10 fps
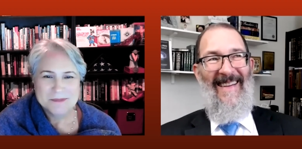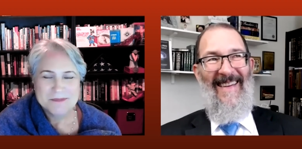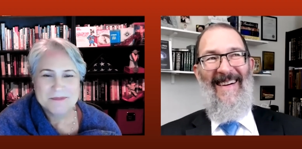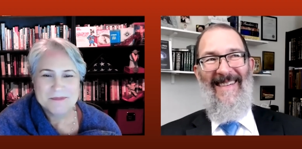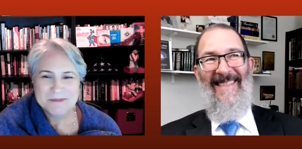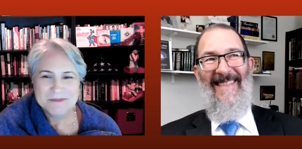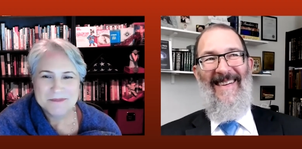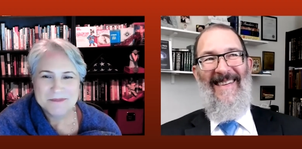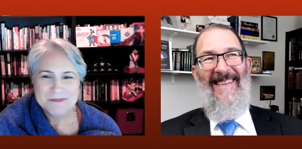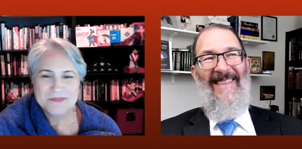Speaker 1: Yeah, yeah,
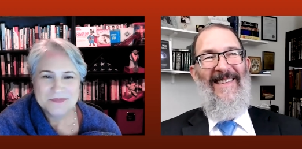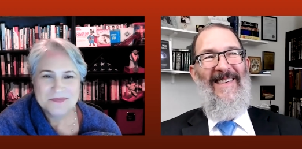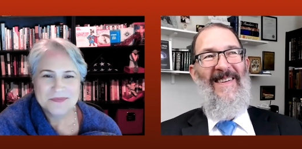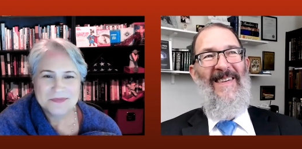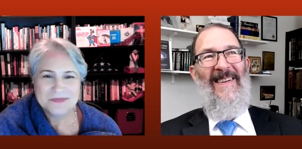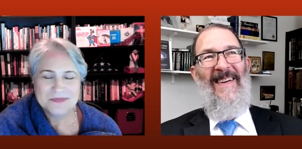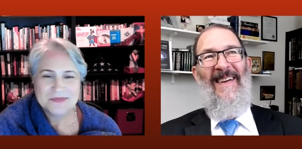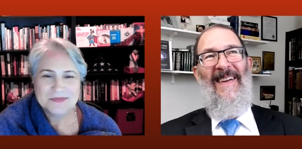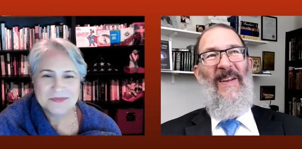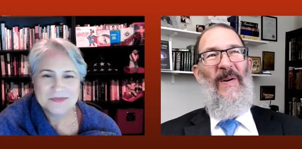and uh,
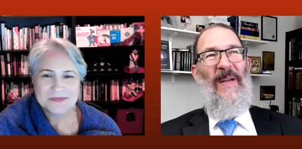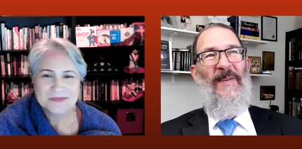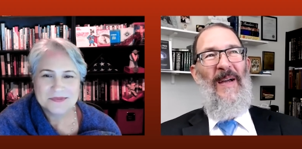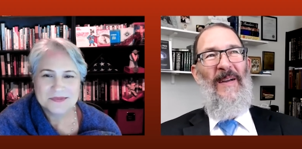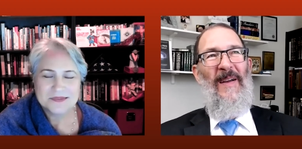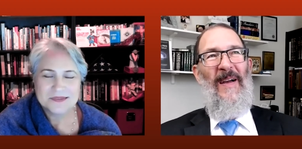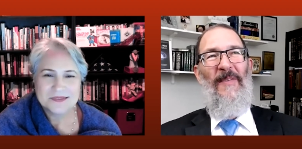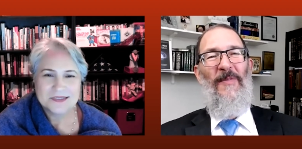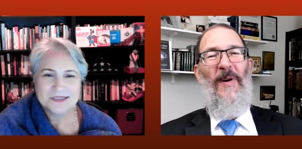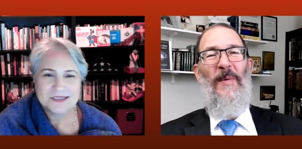you know, I, I, I
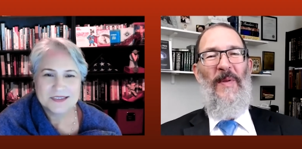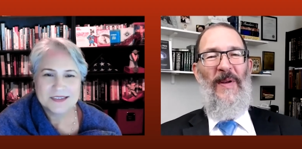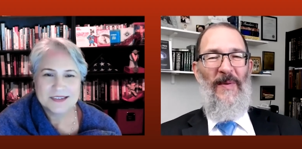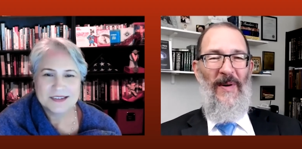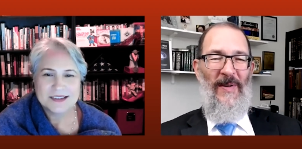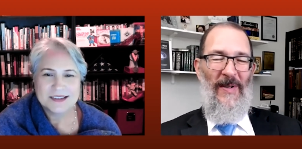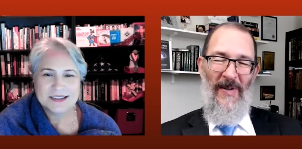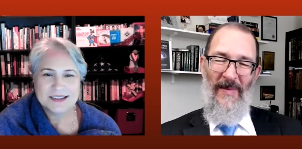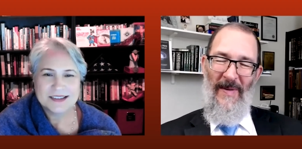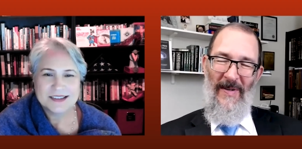frequently quote. You've
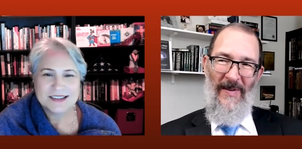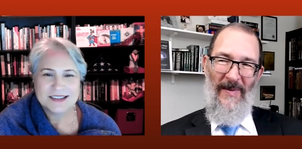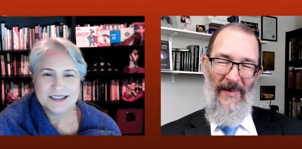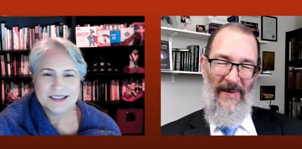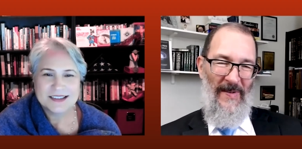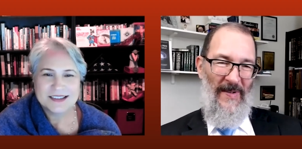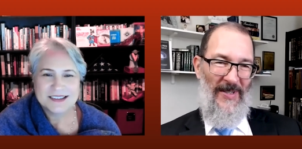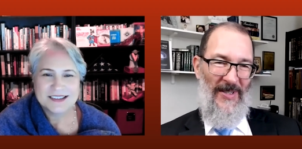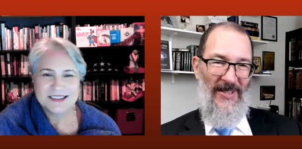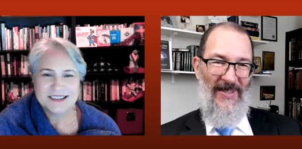heard me quote Winston
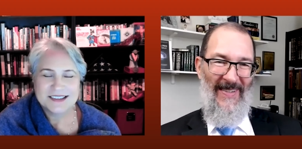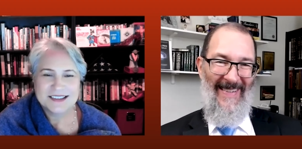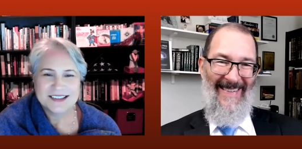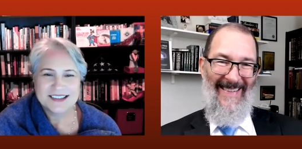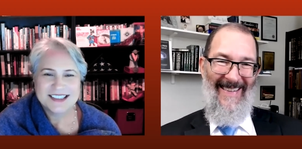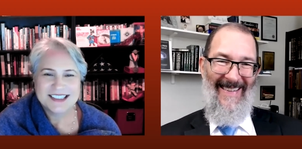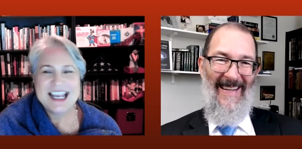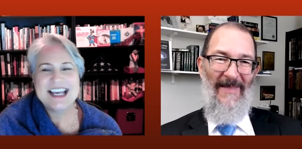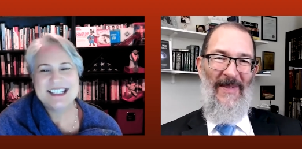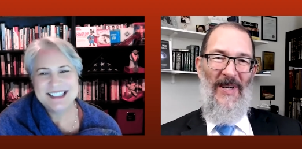Churchill that uh, his
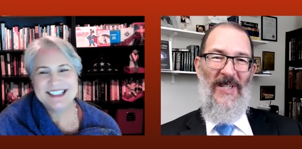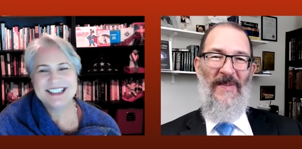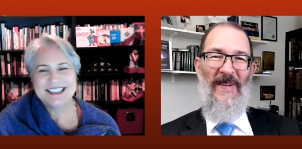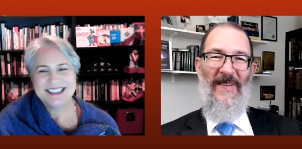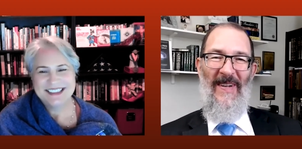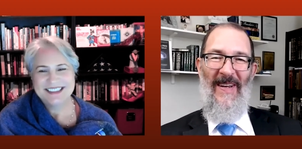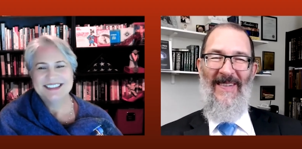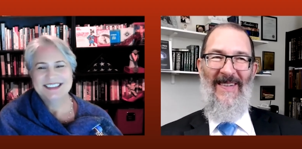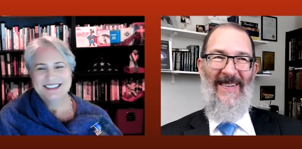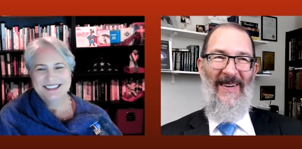yes. definition of success
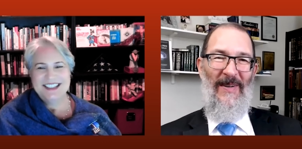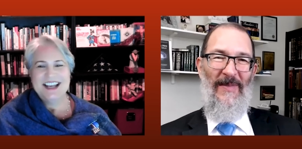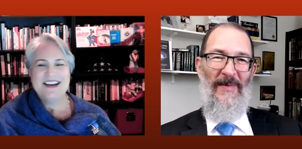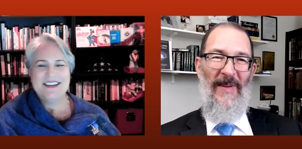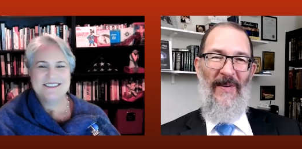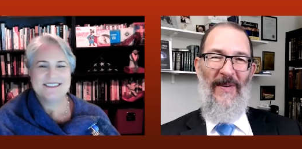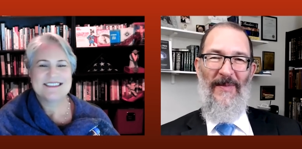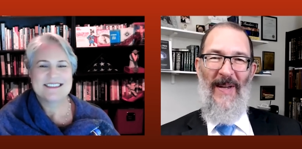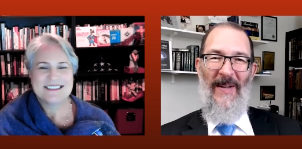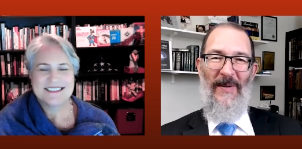is going from yeah. failure to
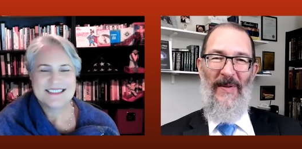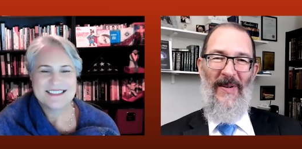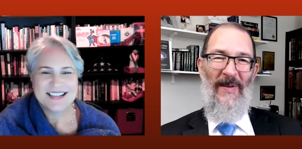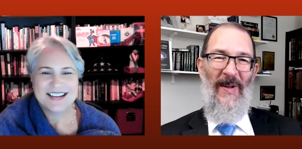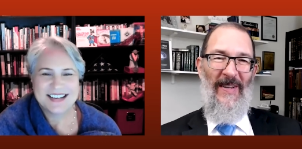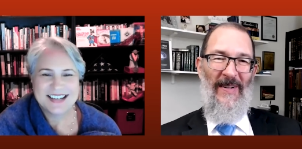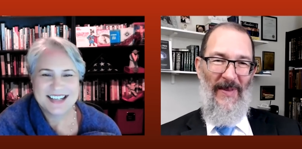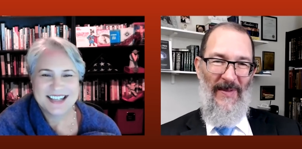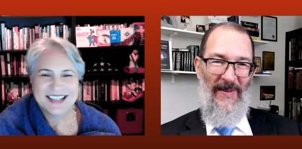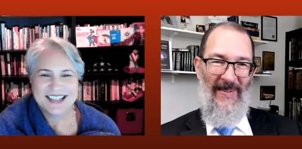failure with no loss of
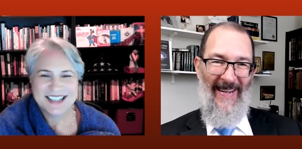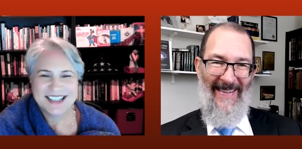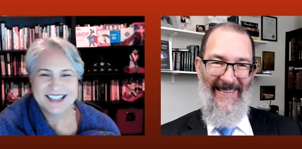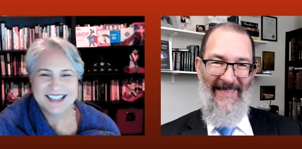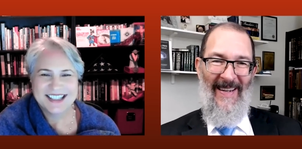enthusiasm.